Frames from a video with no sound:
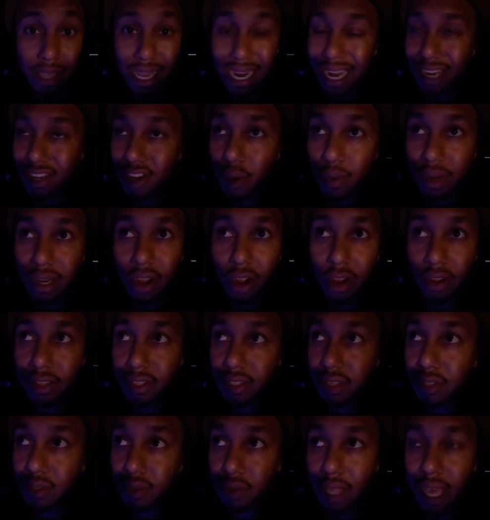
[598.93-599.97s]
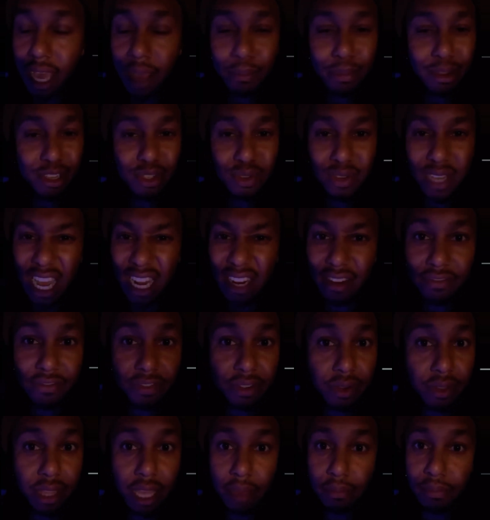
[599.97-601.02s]
And I know it hurts to do that, but you got to
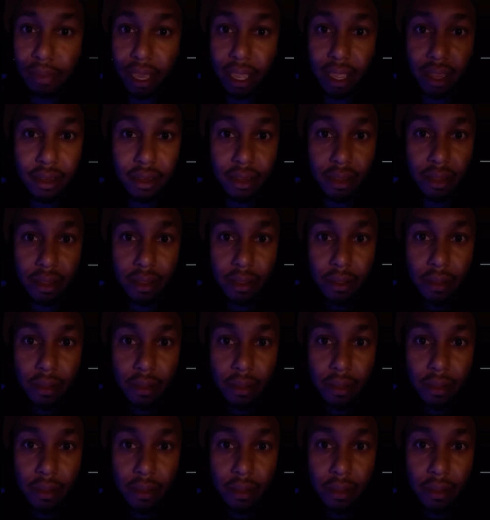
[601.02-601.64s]
feel that pain.